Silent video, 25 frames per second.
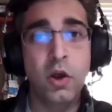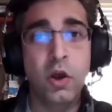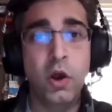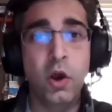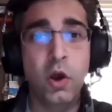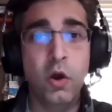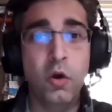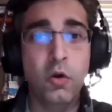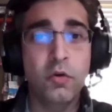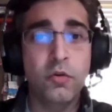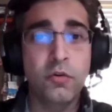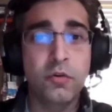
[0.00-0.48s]

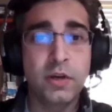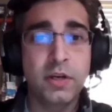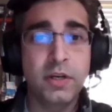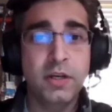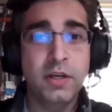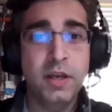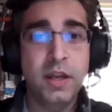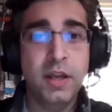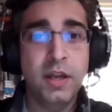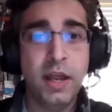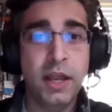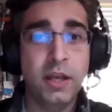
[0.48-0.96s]

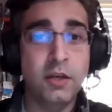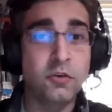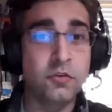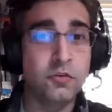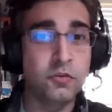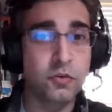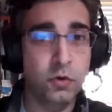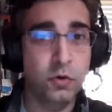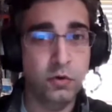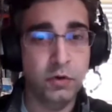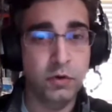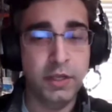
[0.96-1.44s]
Ogren, and
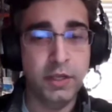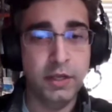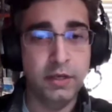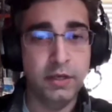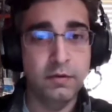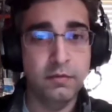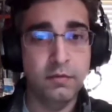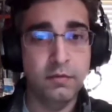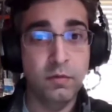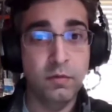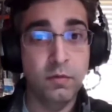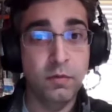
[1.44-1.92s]

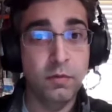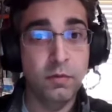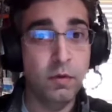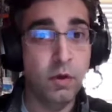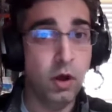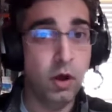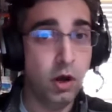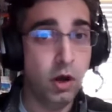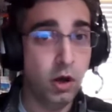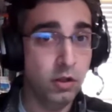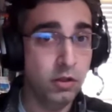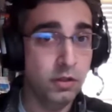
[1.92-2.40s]
Trollkin,
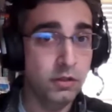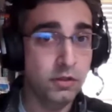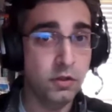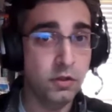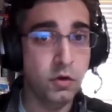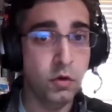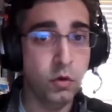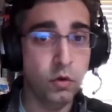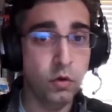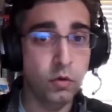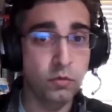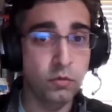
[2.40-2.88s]
all in the
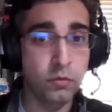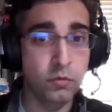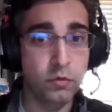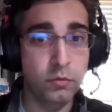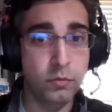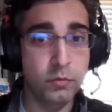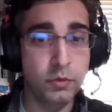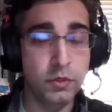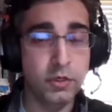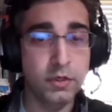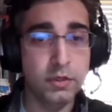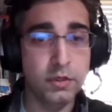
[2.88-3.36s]
core
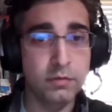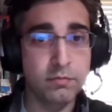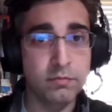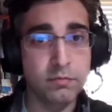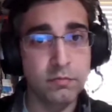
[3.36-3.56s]
rulebook.